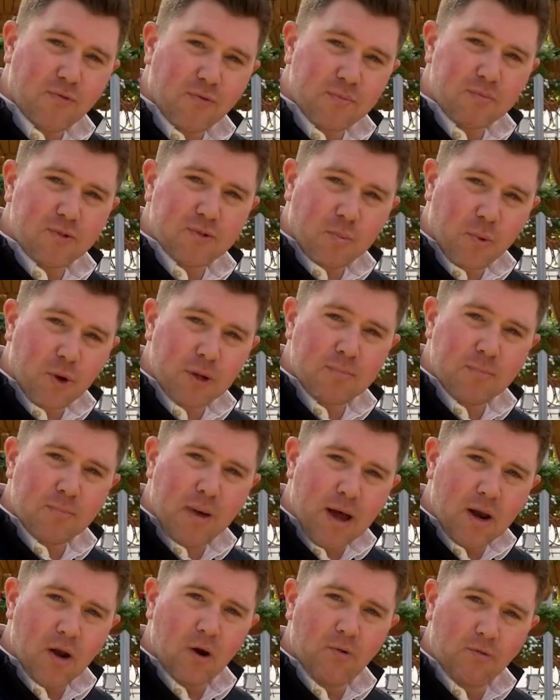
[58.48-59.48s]
from Spring
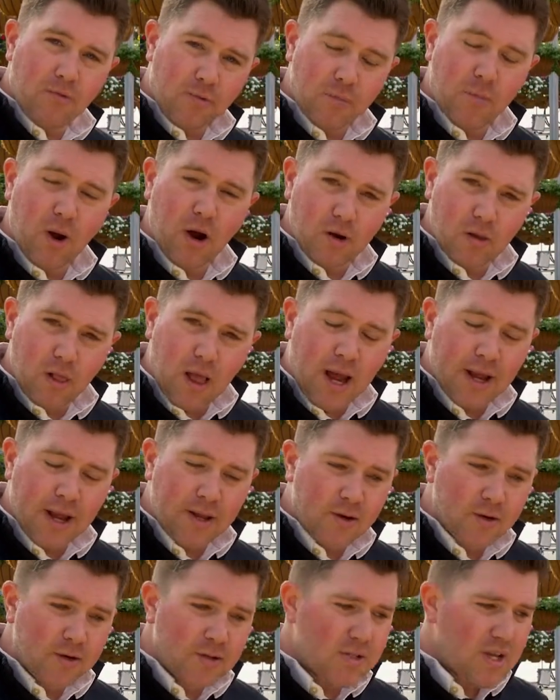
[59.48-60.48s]
Meadow from our
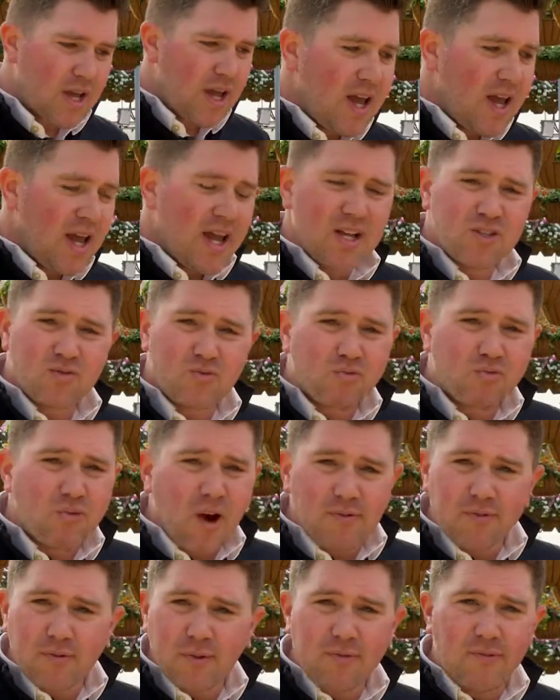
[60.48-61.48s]
liners is
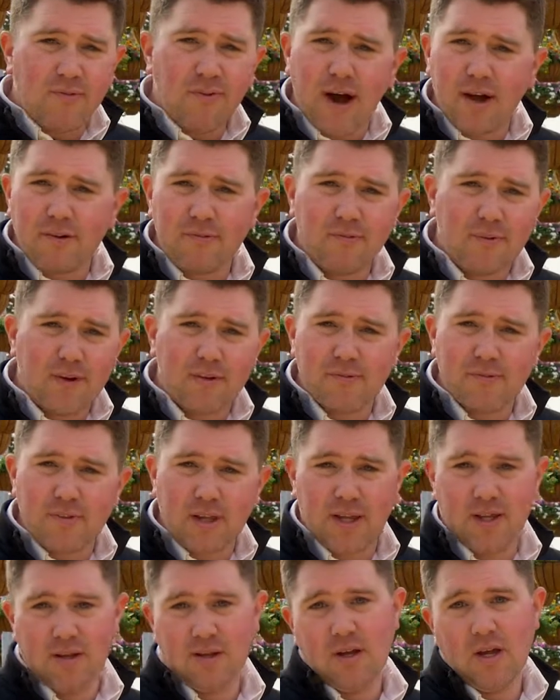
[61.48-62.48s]
roughly
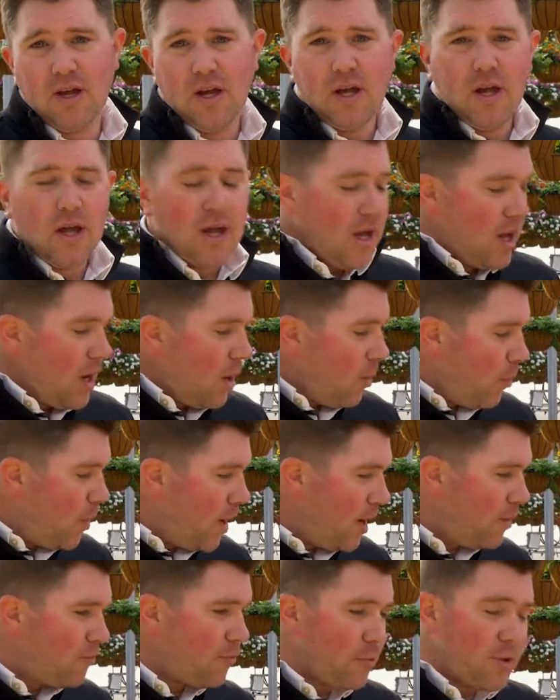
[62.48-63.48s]
550. We
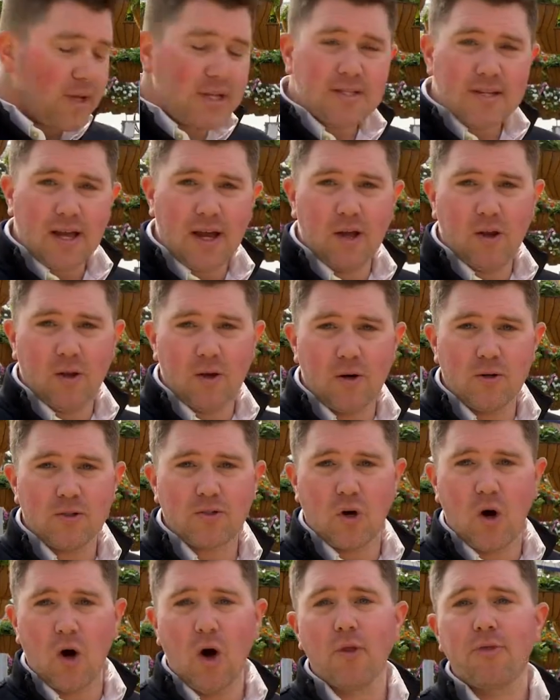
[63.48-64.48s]
have retailers
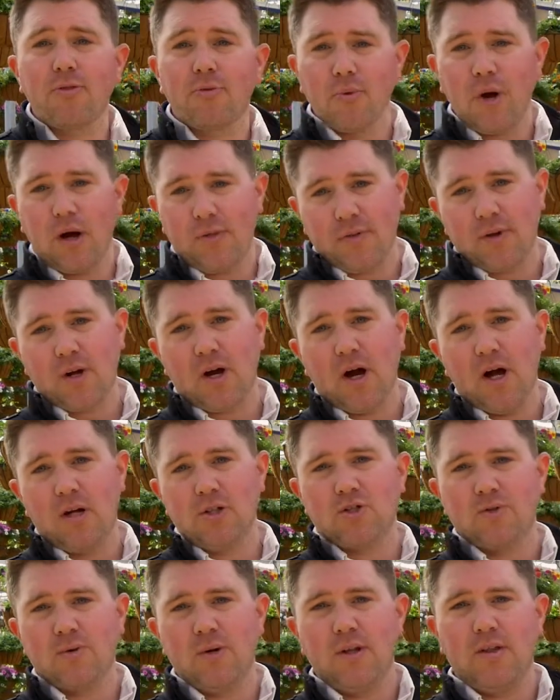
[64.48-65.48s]
all throughout the
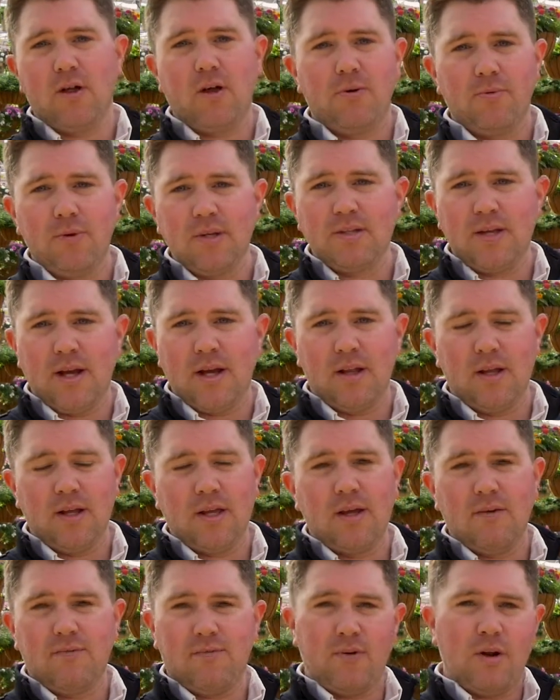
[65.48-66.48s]
country that are
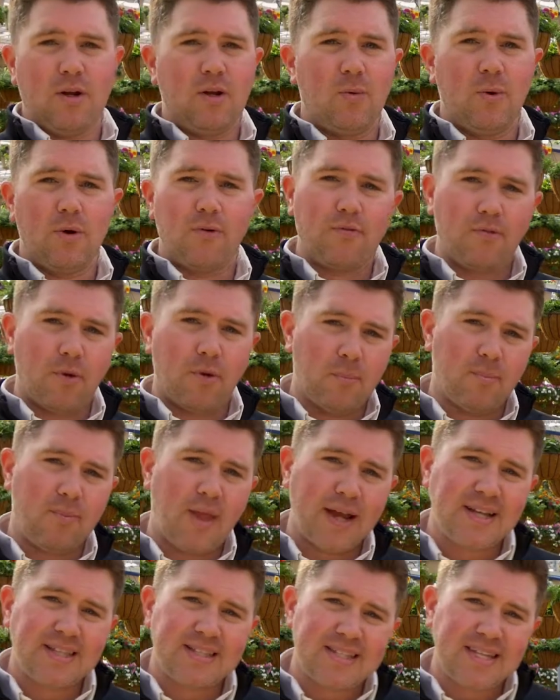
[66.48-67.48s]
retailing it for anywhere from
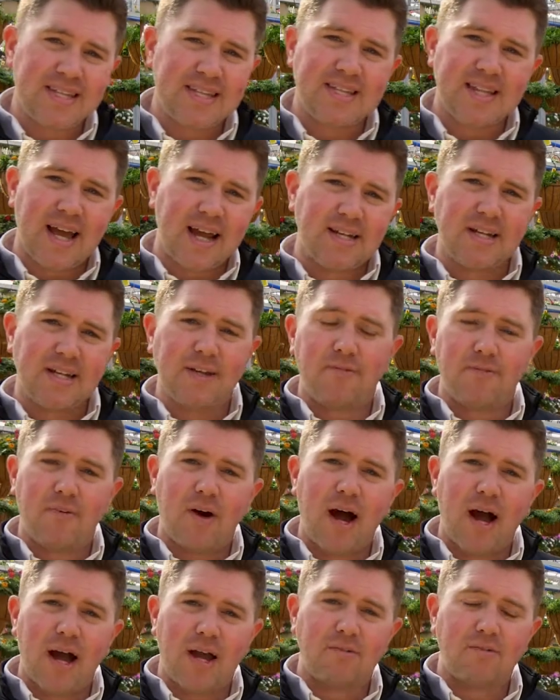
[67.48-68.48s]

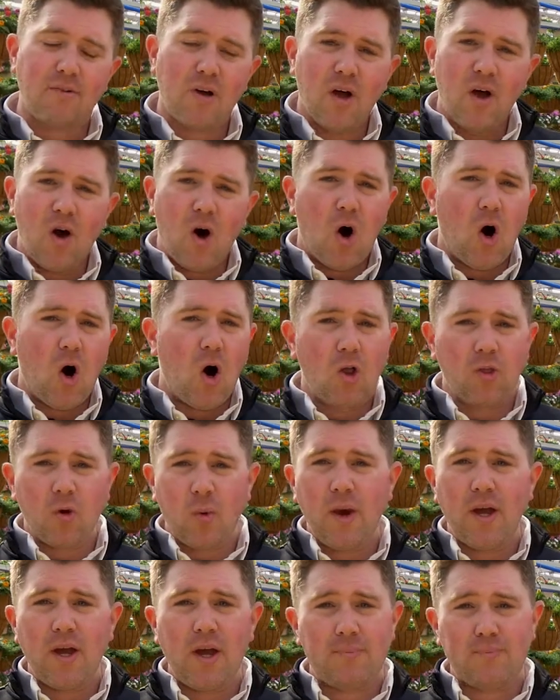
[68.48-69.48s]
$19.95 all the
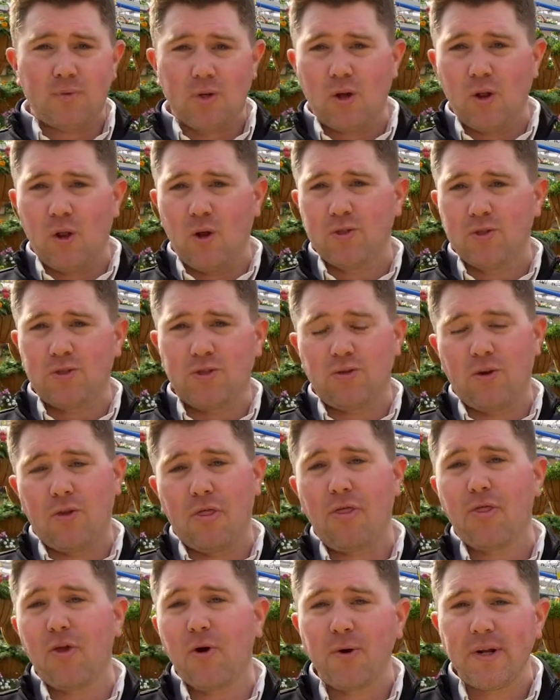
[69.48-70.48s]
way up to closer to
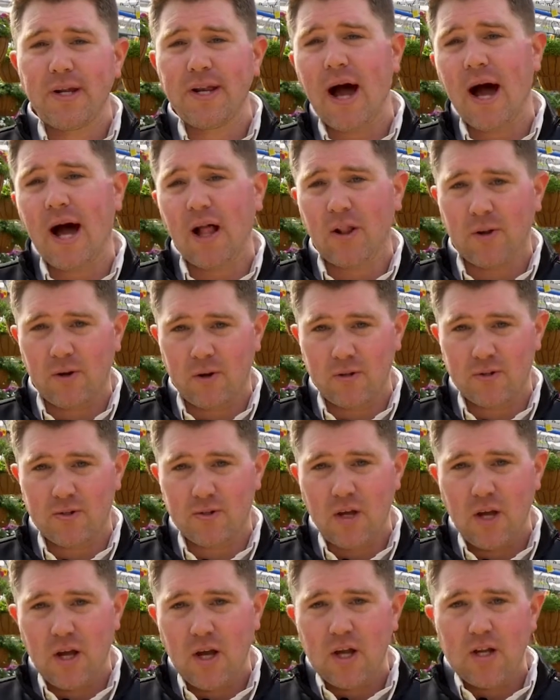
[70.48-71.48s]
$30.
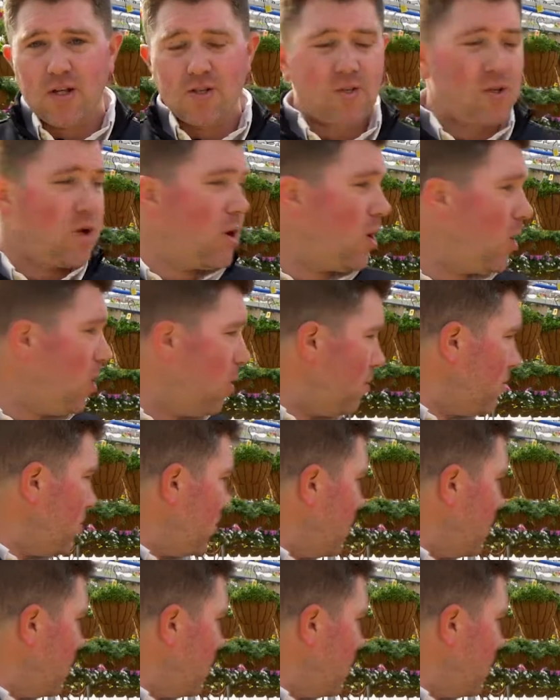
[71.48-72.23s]
So